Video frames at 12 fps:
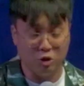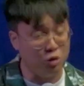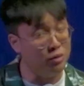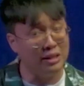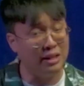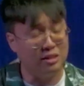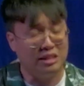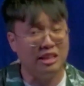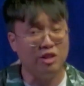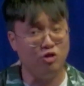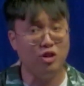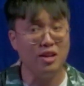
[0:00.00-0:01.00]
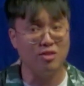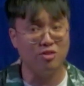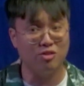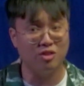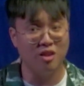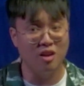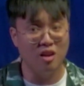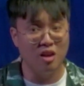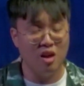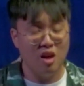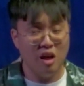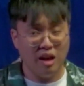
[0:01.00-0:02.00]
during their teenage years.
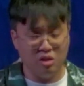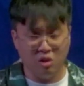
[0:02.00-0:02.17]
And you